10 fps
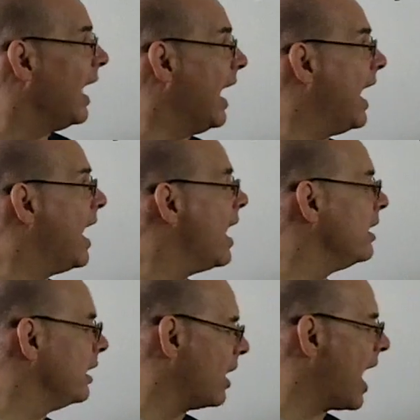
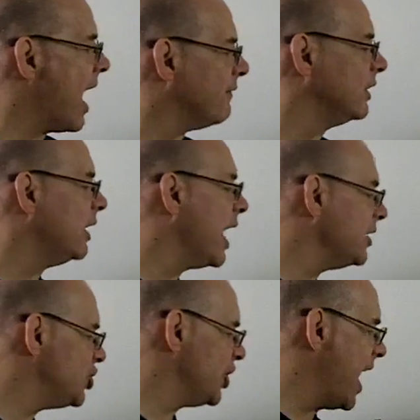And I have a
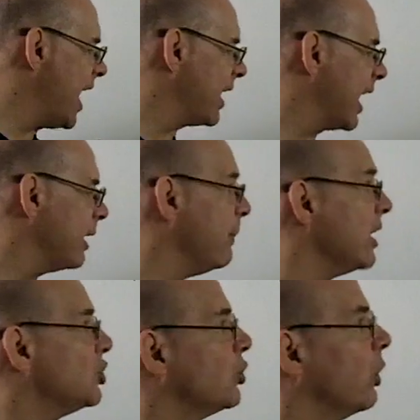light check. I can
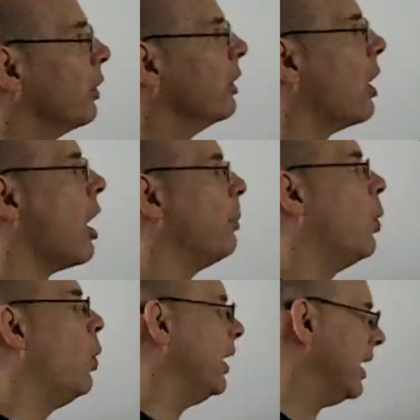make sure our
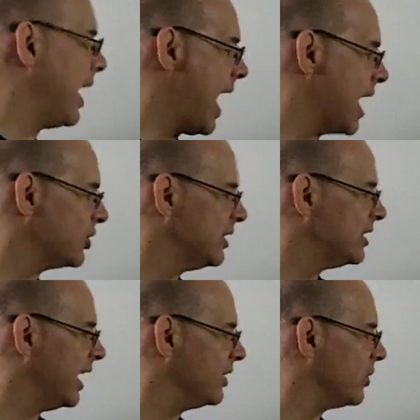point actually
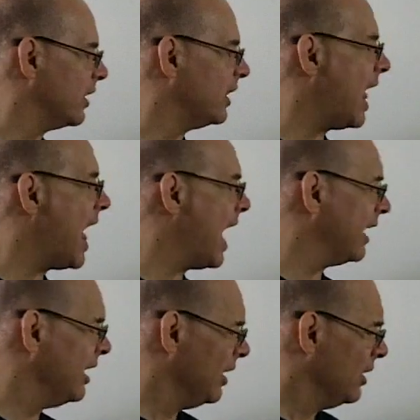stays on the
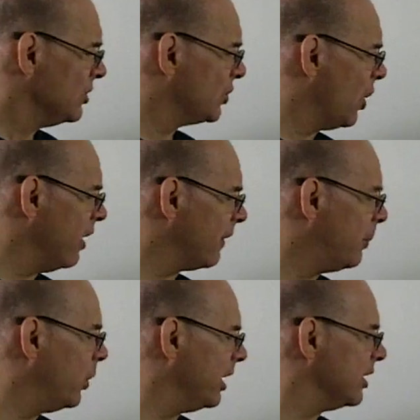line. So if I
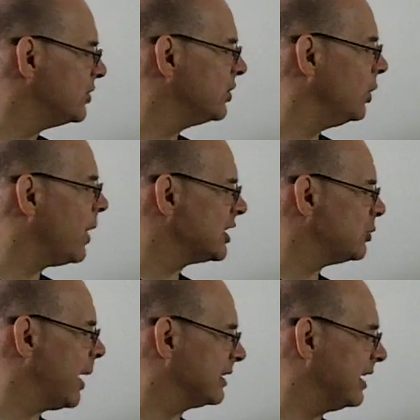put in a 2, I
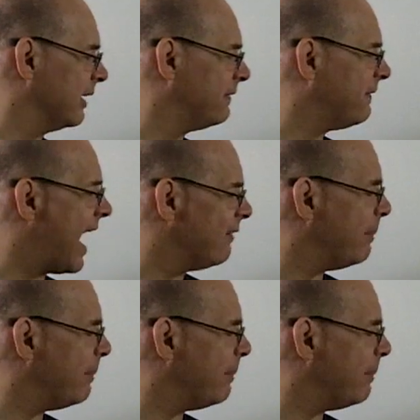expect to get a 5